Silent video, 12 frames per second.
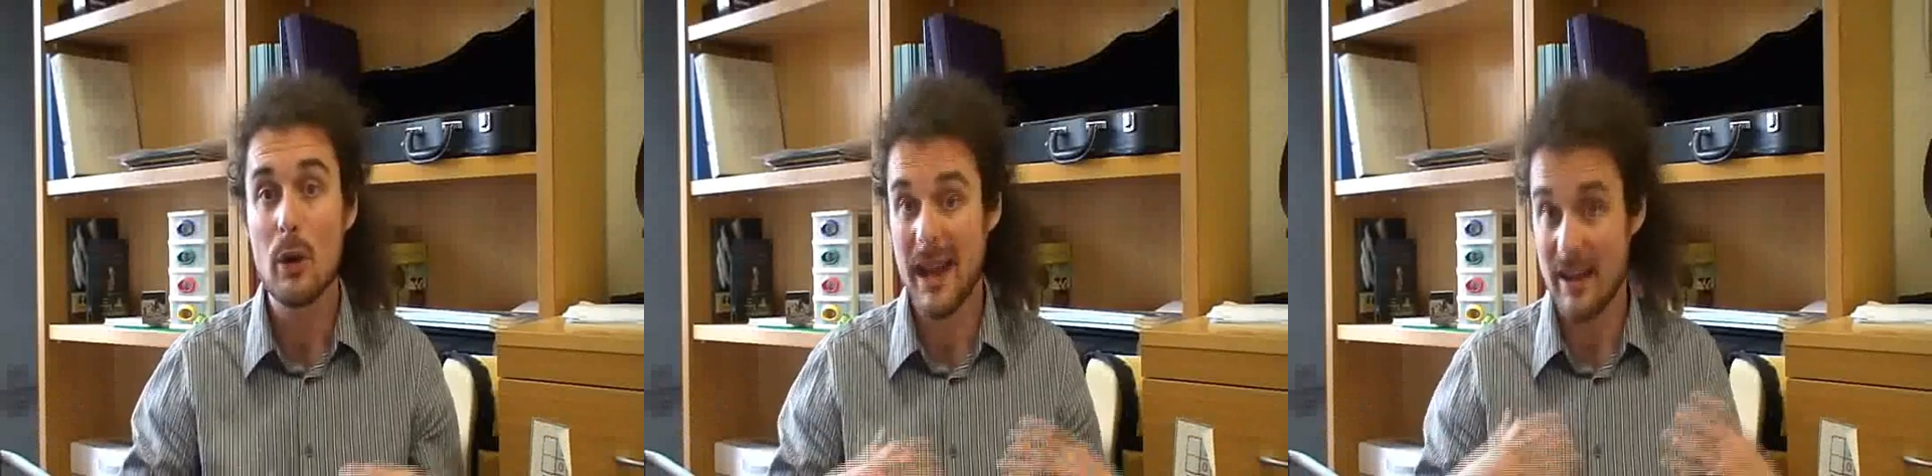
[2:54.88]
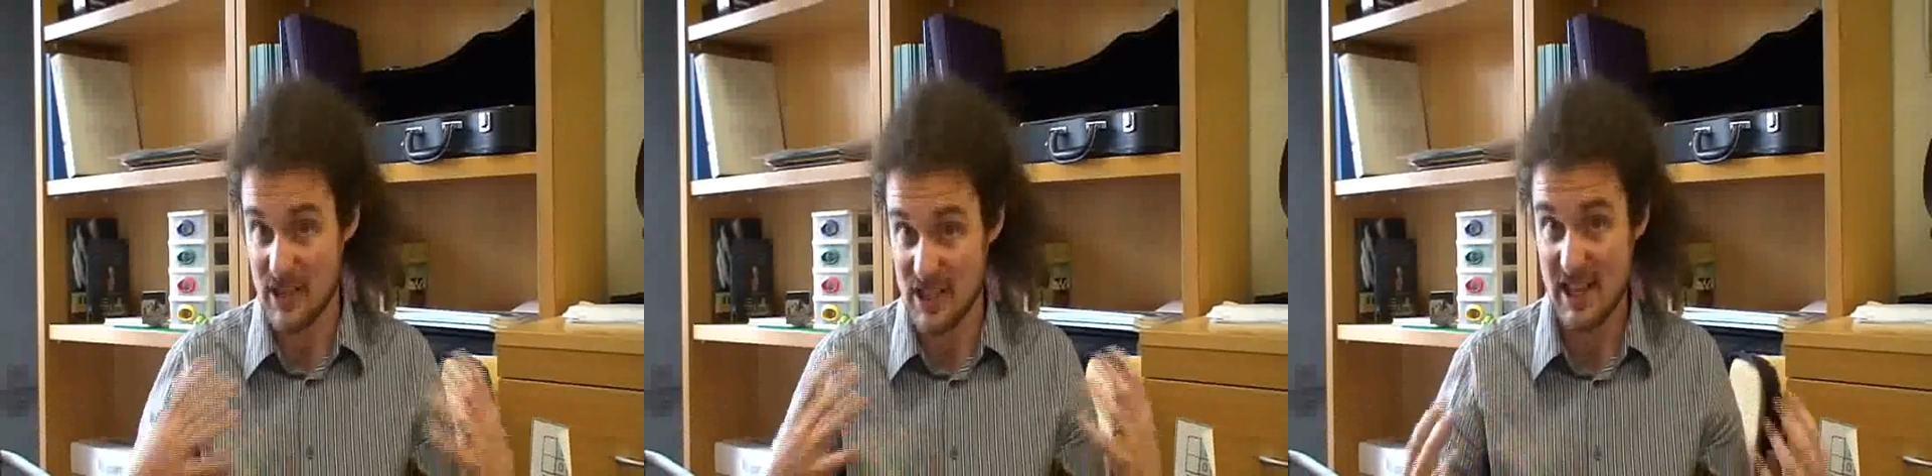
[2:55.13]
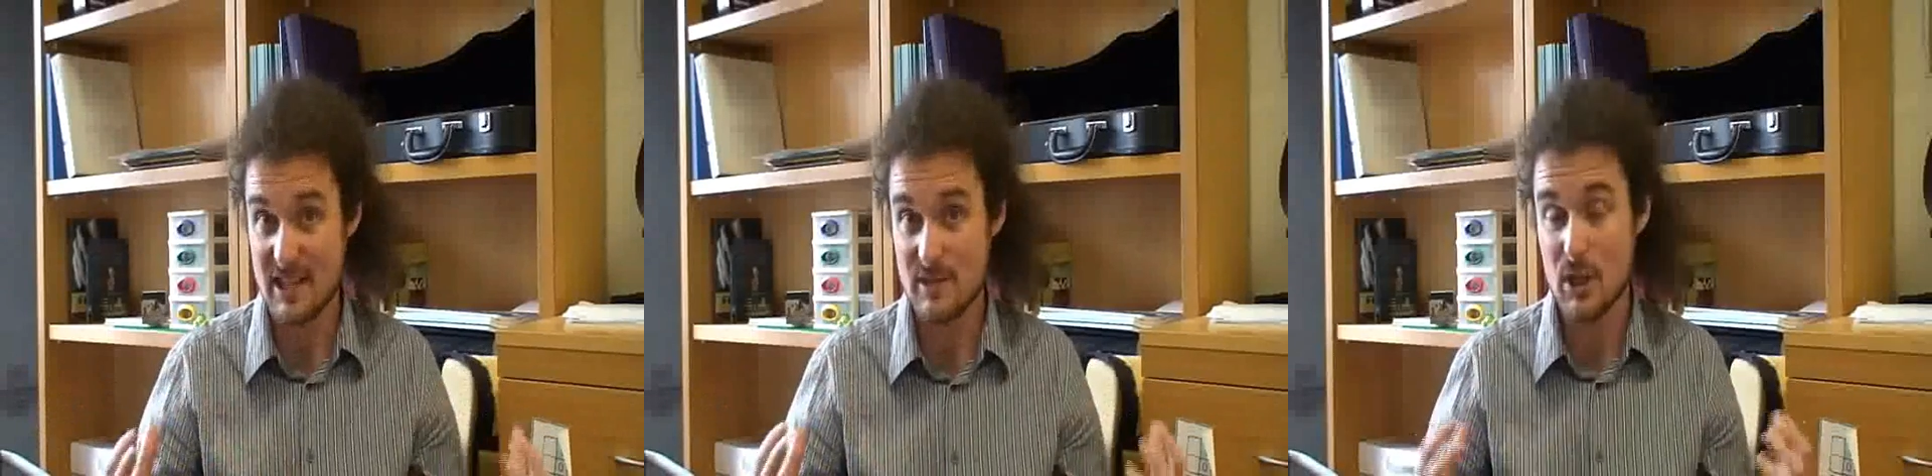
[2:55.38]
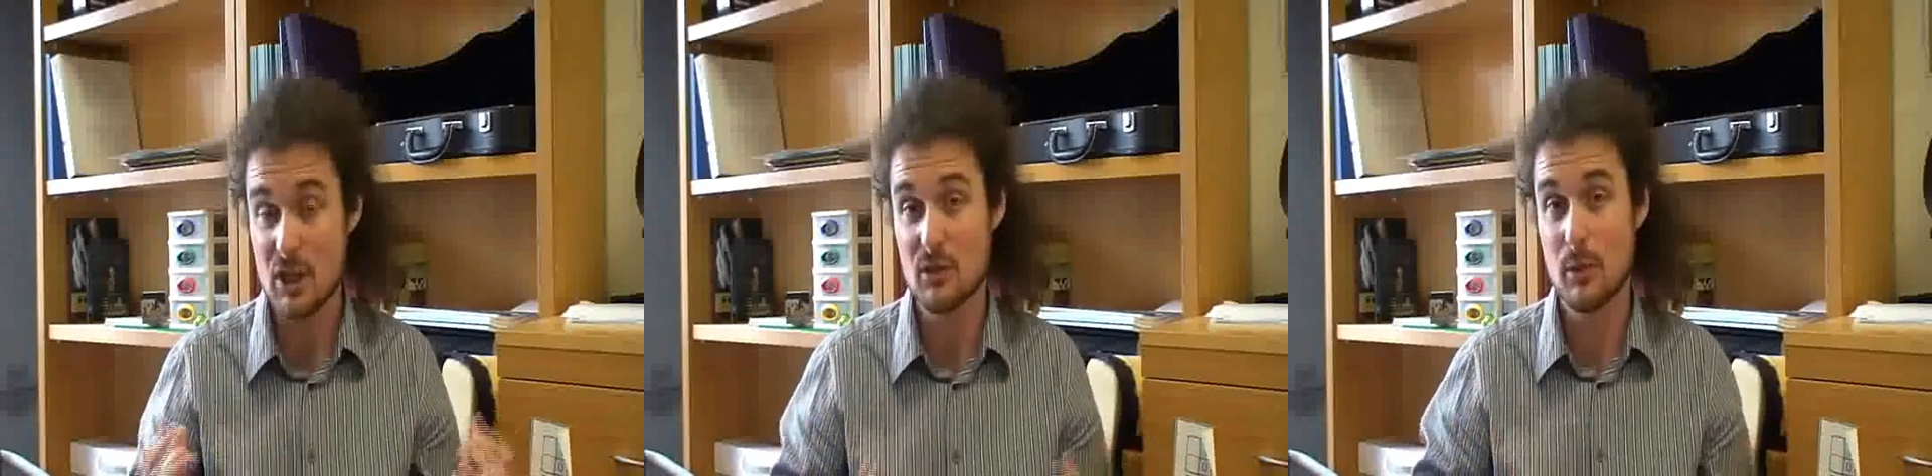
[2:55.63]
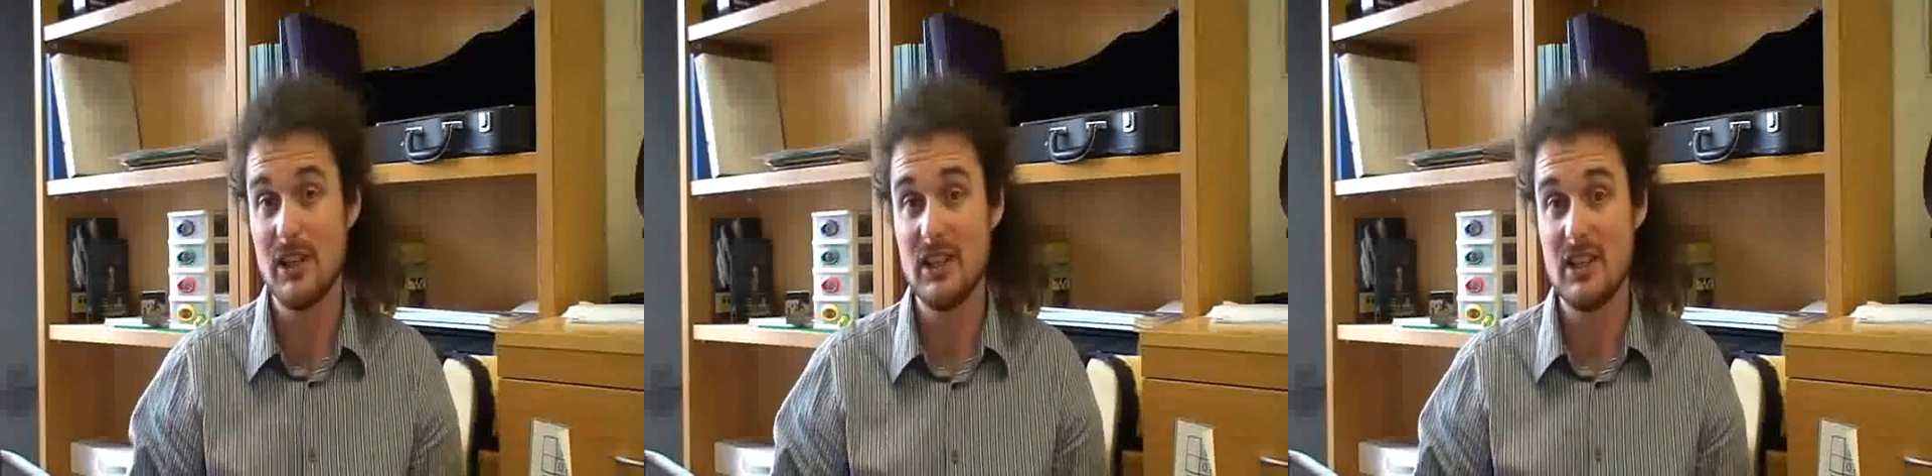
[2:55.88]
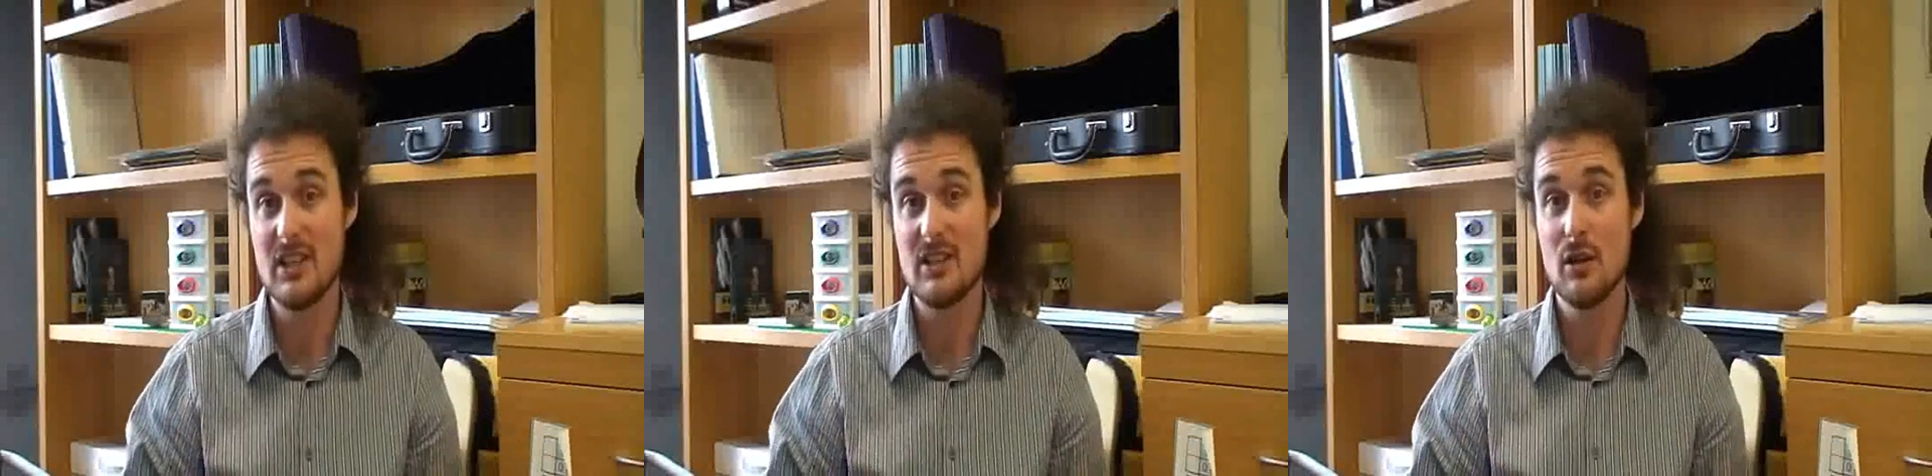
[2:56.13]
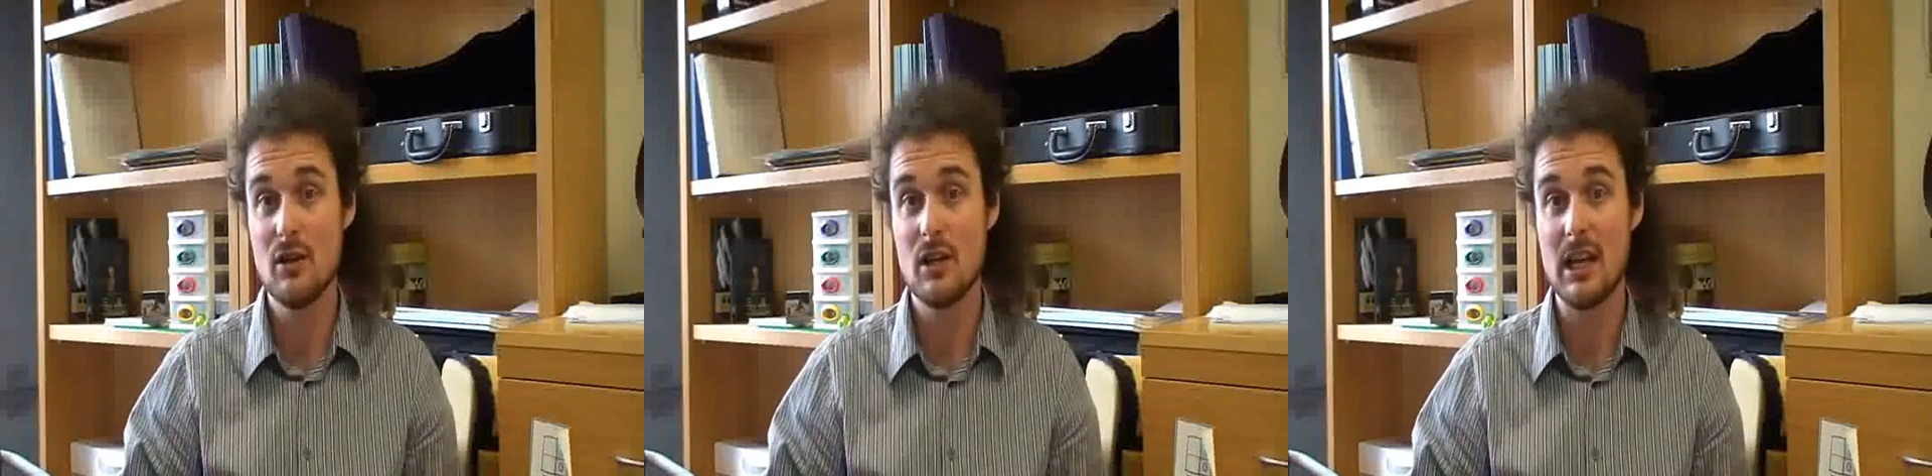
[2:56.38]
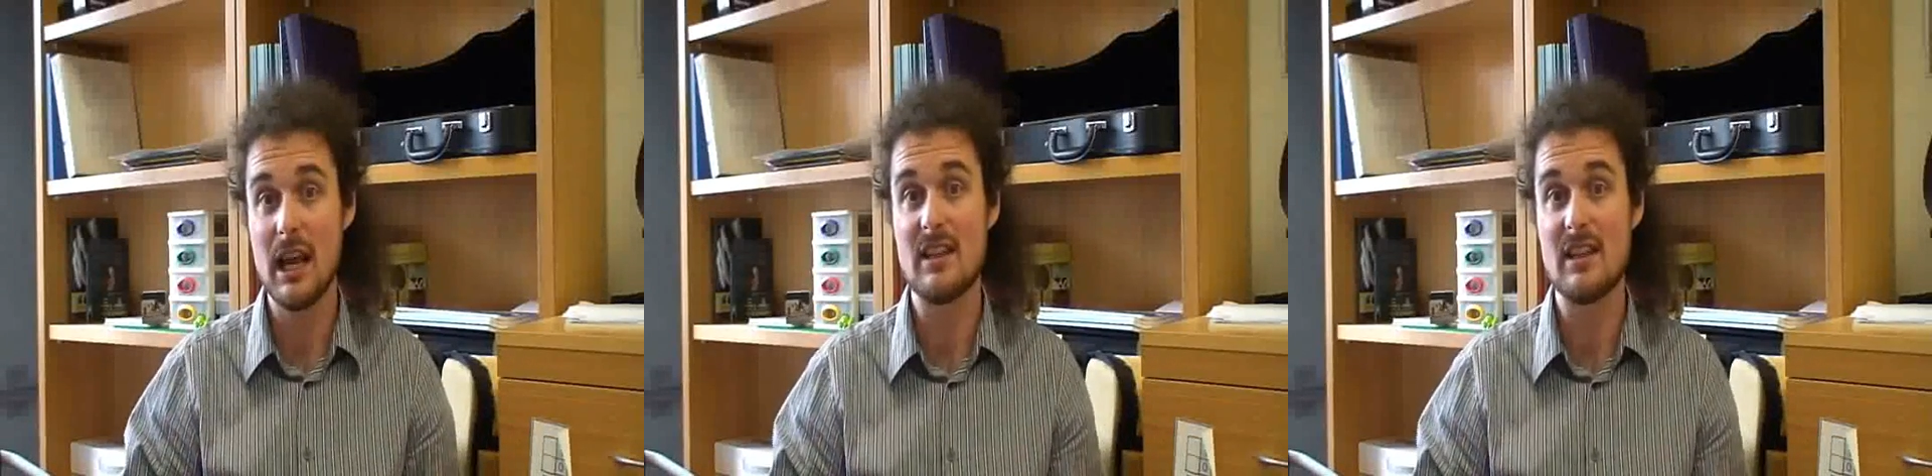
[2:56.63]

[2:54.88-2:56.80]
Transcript: We have assessment as well in this unit,